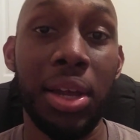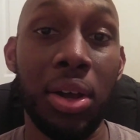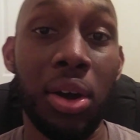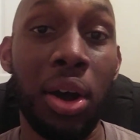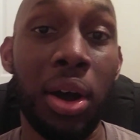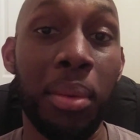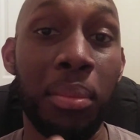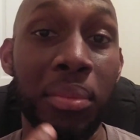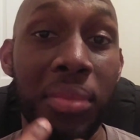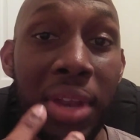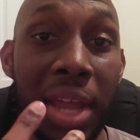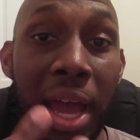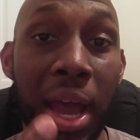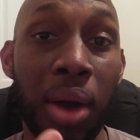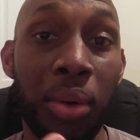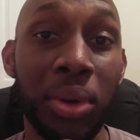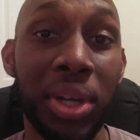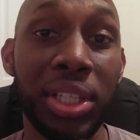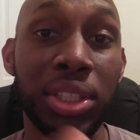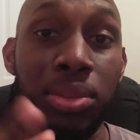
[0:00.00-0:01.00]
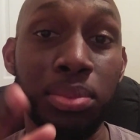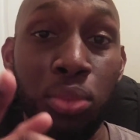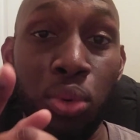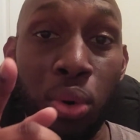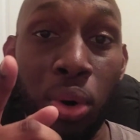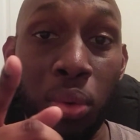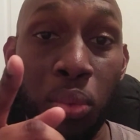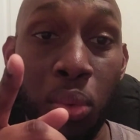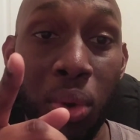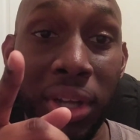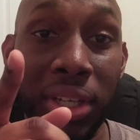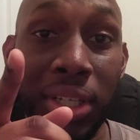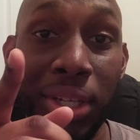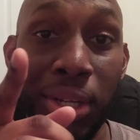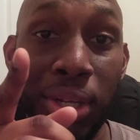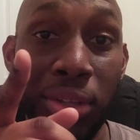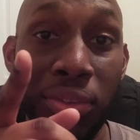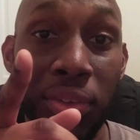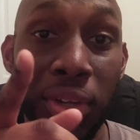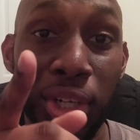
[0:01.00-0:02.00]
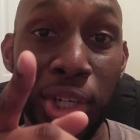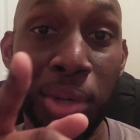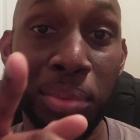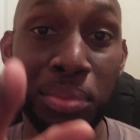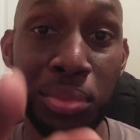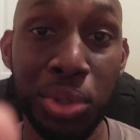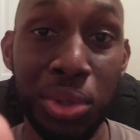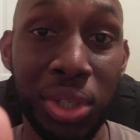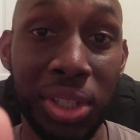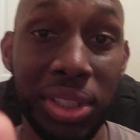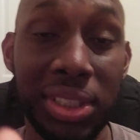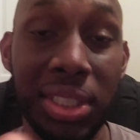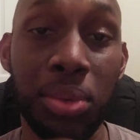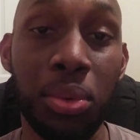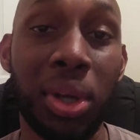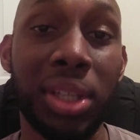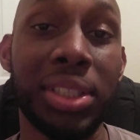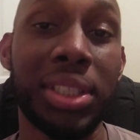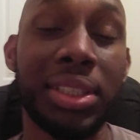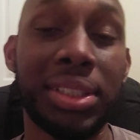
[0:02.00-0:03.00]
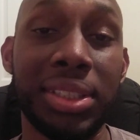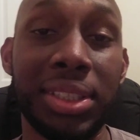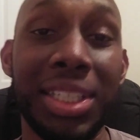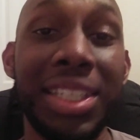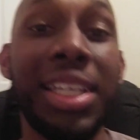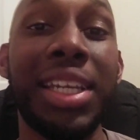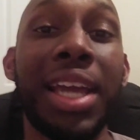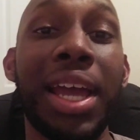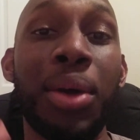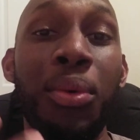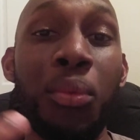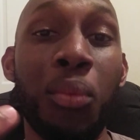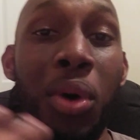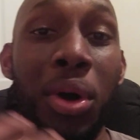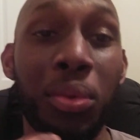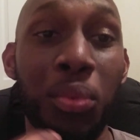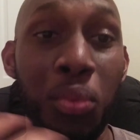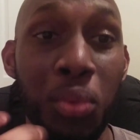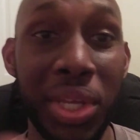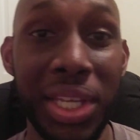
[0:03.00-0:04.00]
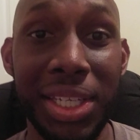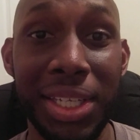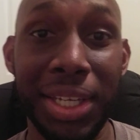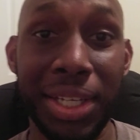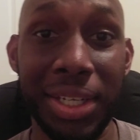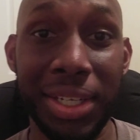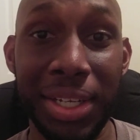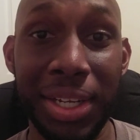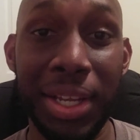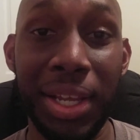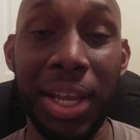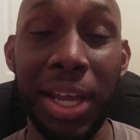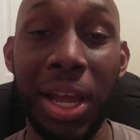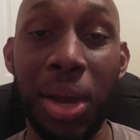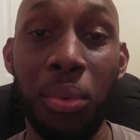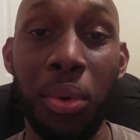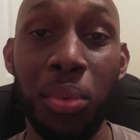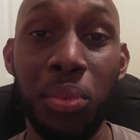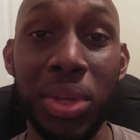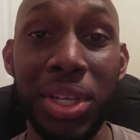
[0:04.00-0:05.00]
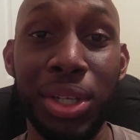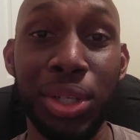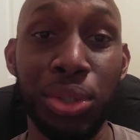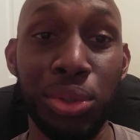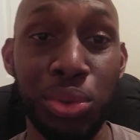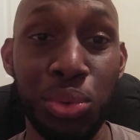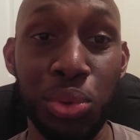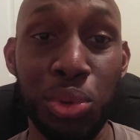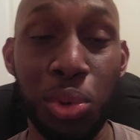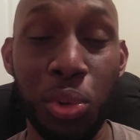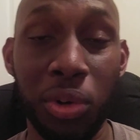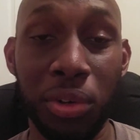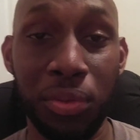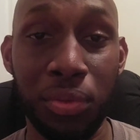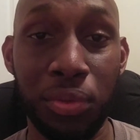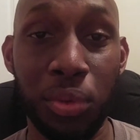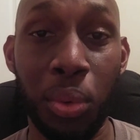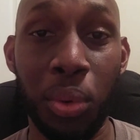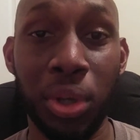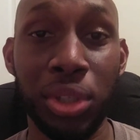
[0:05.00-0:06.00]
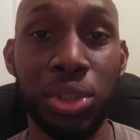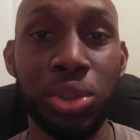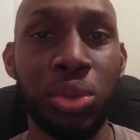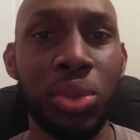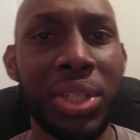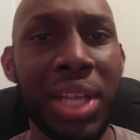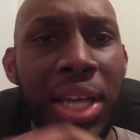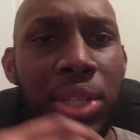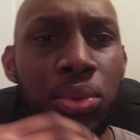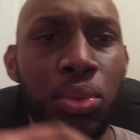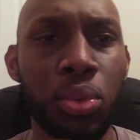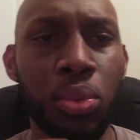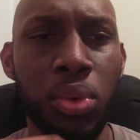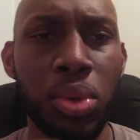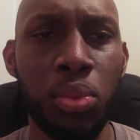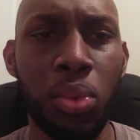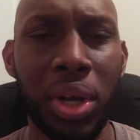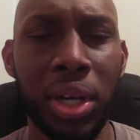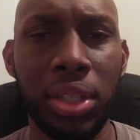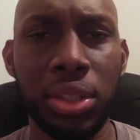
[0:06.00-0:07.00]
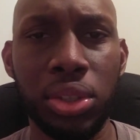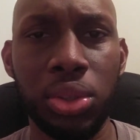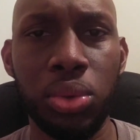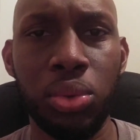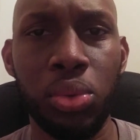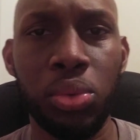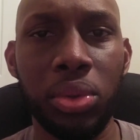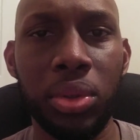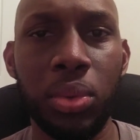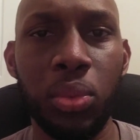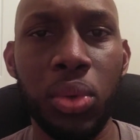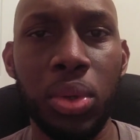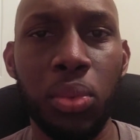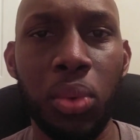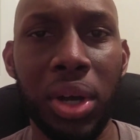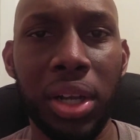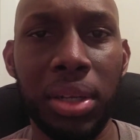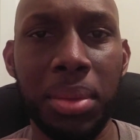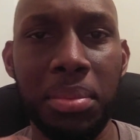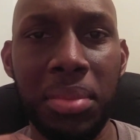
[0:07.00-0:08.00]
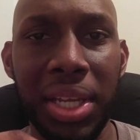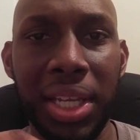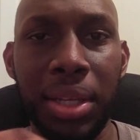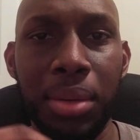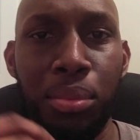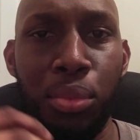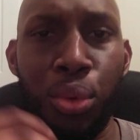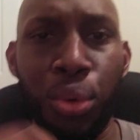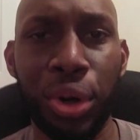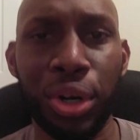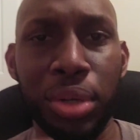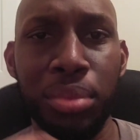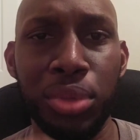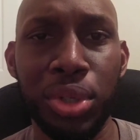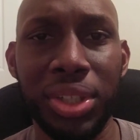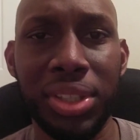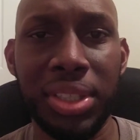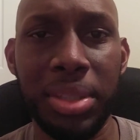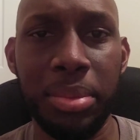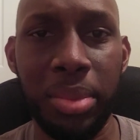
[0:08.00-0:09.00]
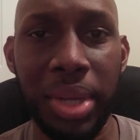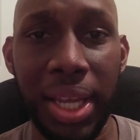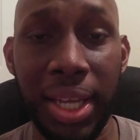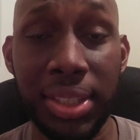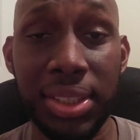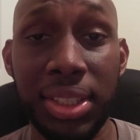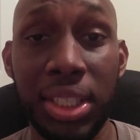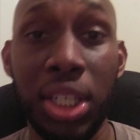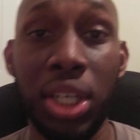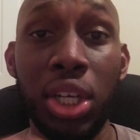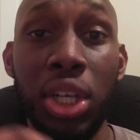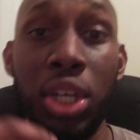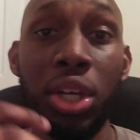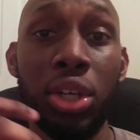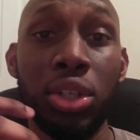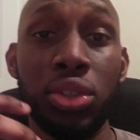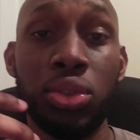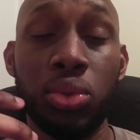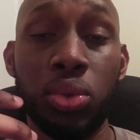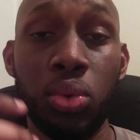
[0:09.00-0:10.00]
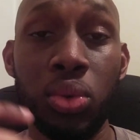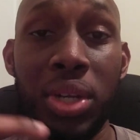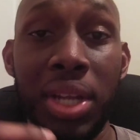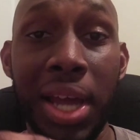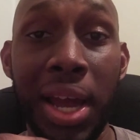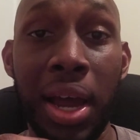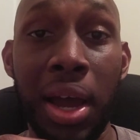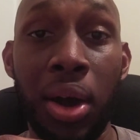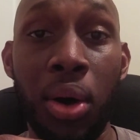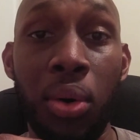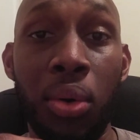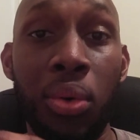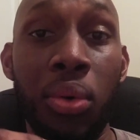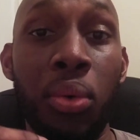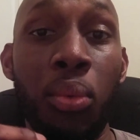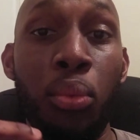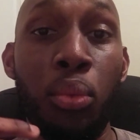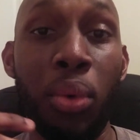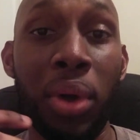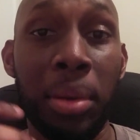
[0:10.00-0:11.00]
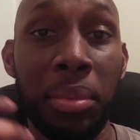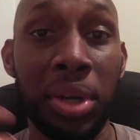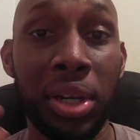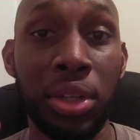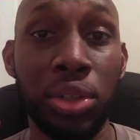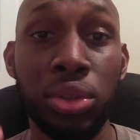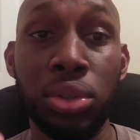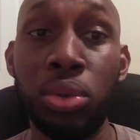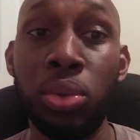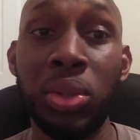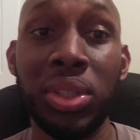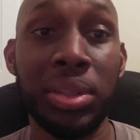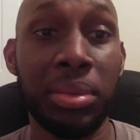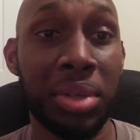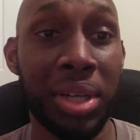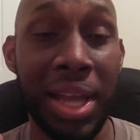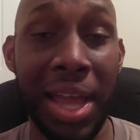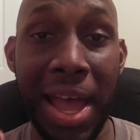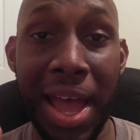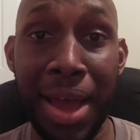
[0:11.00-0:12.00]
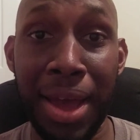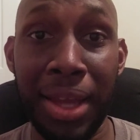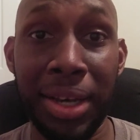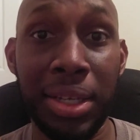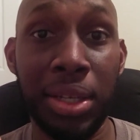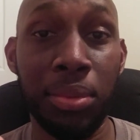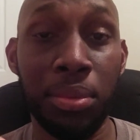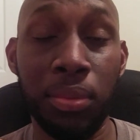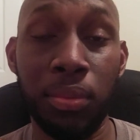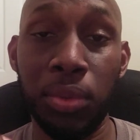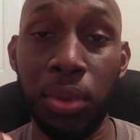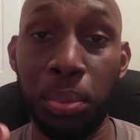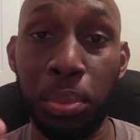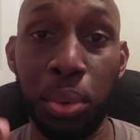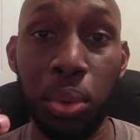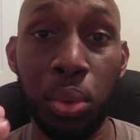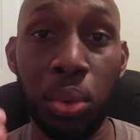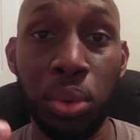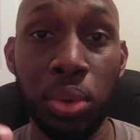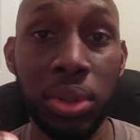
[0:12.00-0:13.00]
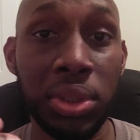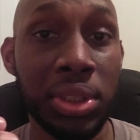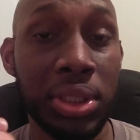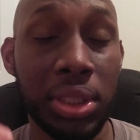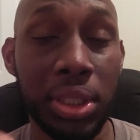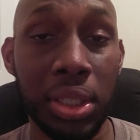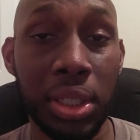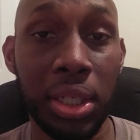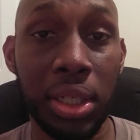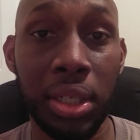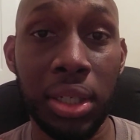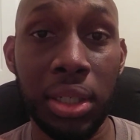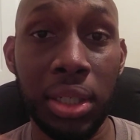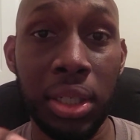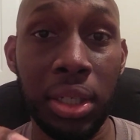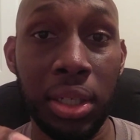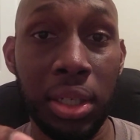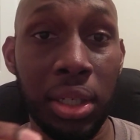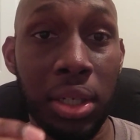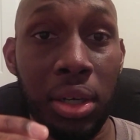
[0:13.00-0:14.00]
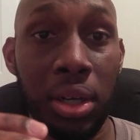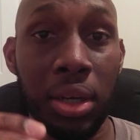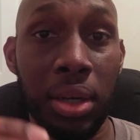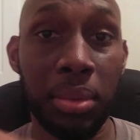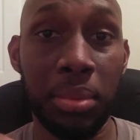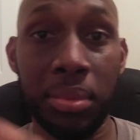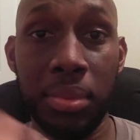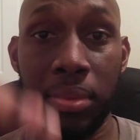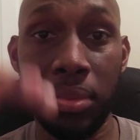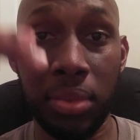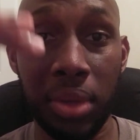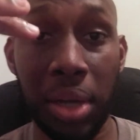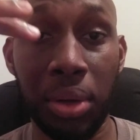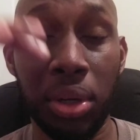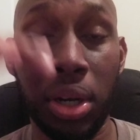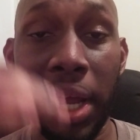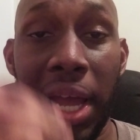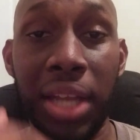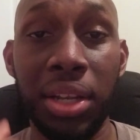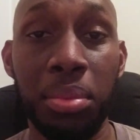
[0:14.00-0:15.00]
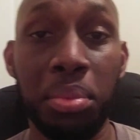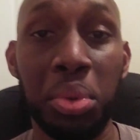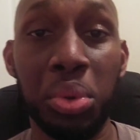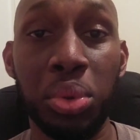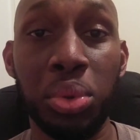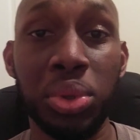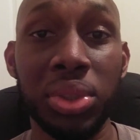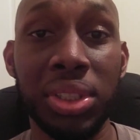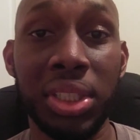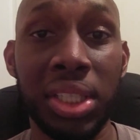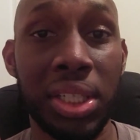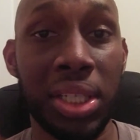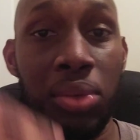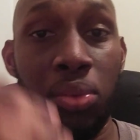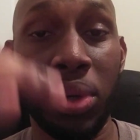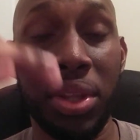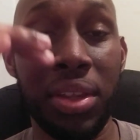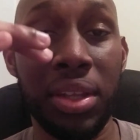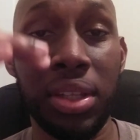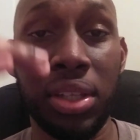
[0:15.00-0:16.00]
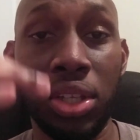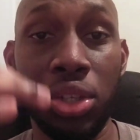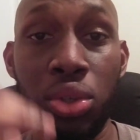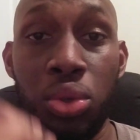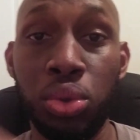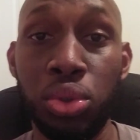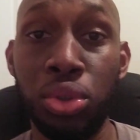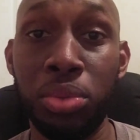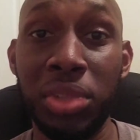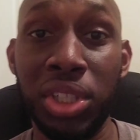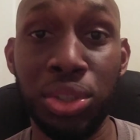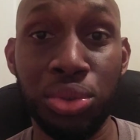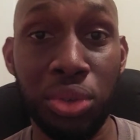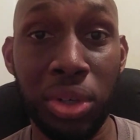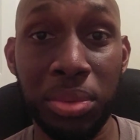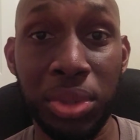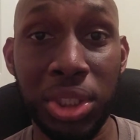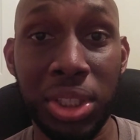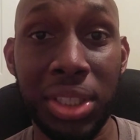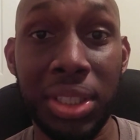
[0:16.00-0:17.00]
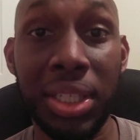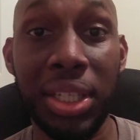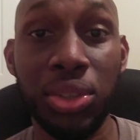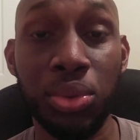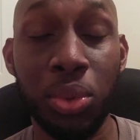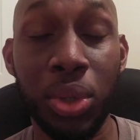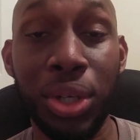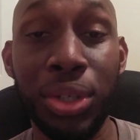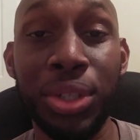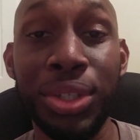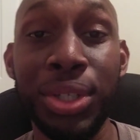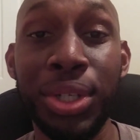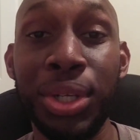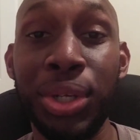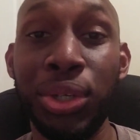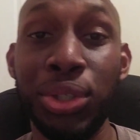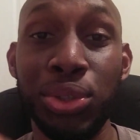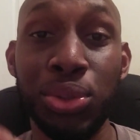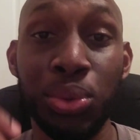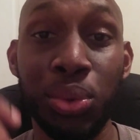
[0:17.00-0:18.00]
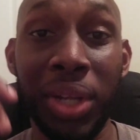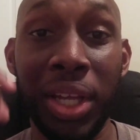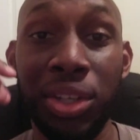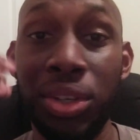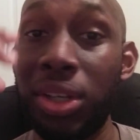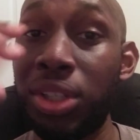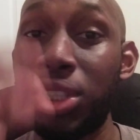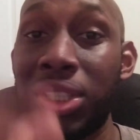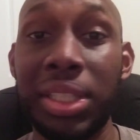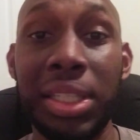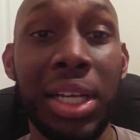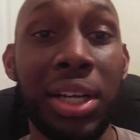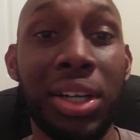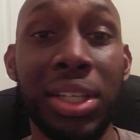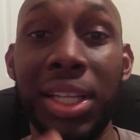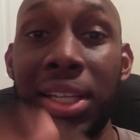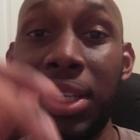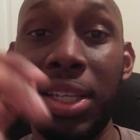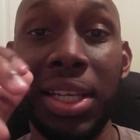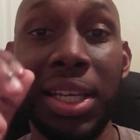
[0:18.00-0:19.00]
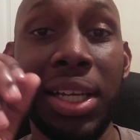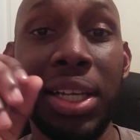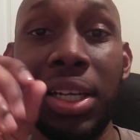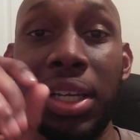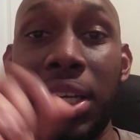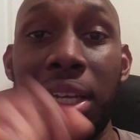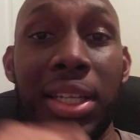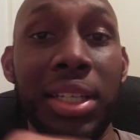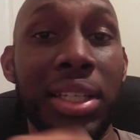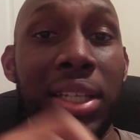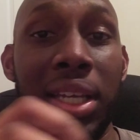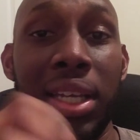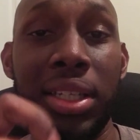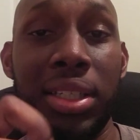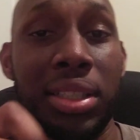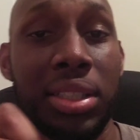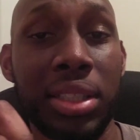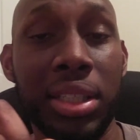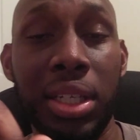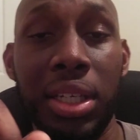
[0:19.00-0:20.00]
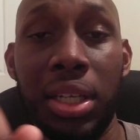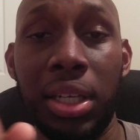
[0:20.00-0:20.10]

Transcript: Now it's more what the community wants to see and what we can do going forward. So that's what we want to do. We want to make it more community based. So now what I'm going to do is I'm going to add the polls. I'm going to add the polls within the YouTube description as well, so that you can just click on the link and then